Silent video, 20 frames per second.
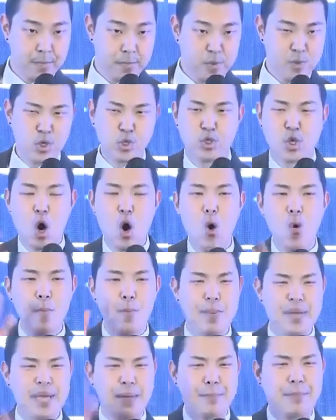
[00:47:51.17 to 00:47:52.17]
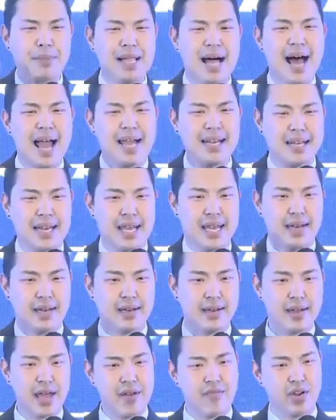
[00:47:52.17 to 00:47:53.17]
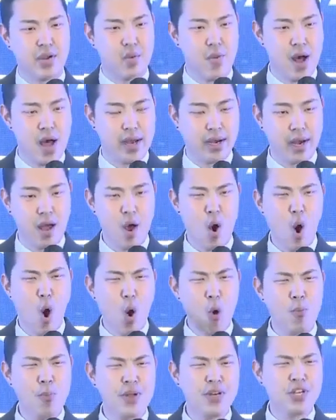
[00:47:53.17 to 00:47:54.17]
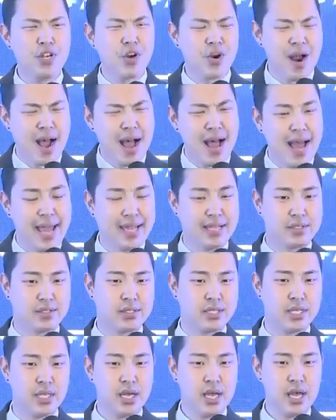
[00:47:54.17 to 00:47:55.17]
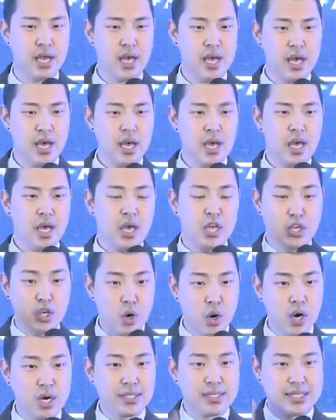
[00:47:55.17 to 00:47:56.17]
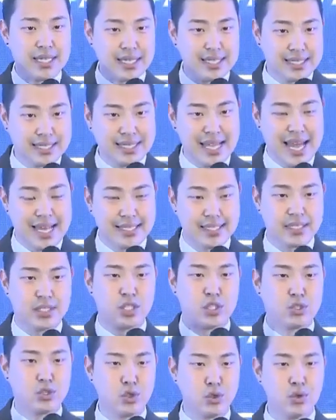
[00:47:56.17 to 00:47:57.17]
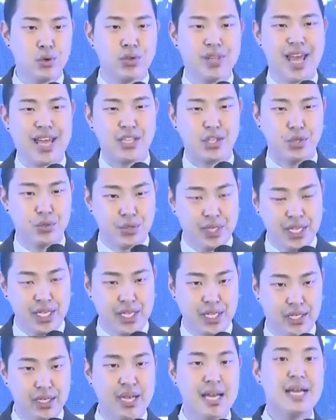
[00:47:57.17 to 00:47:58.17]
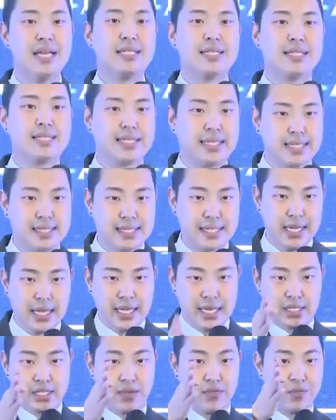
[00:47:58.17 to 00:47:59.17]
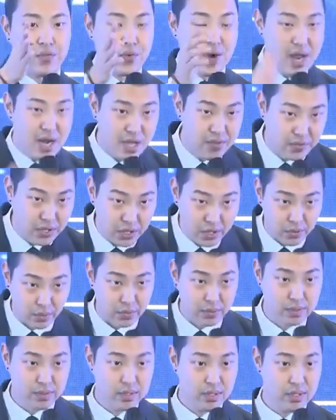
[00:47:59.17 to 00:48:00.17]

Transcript: So don't be blinded, everyone. Open your eyes. Your success, the tool that you need to succeed, is in front of you.